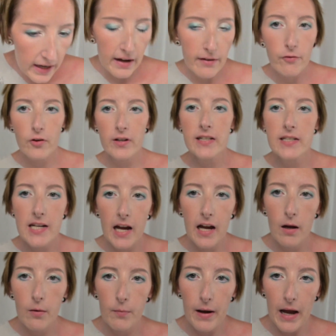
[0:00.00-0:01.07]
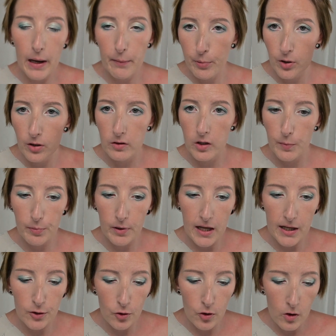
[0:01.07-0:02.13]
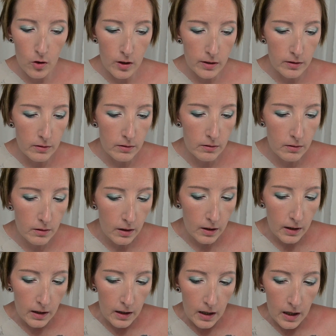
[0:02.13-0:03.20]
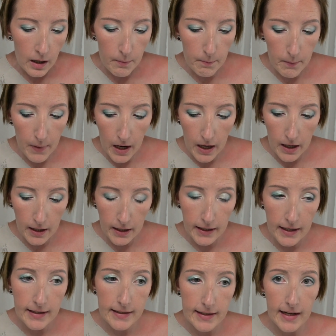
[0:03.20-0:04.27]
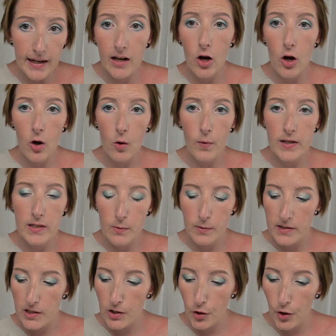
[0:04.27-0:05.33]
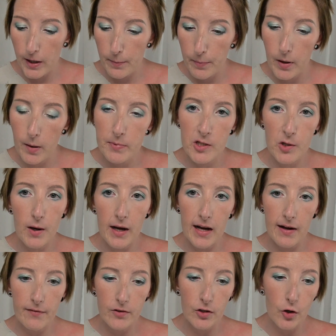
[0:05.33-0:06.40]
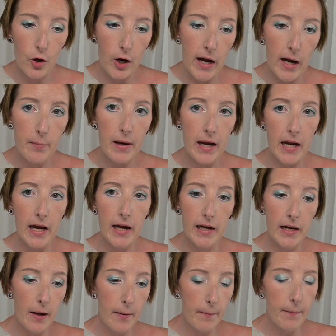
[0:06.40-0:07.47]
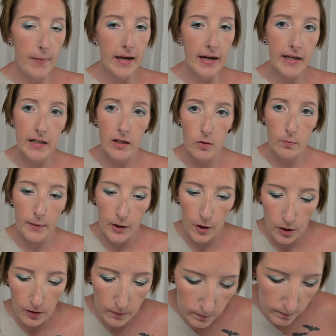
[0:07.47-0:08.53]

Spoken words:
every time I put lip liner on, my neck always wants to cramp up, so I have to grab a handheld mirror.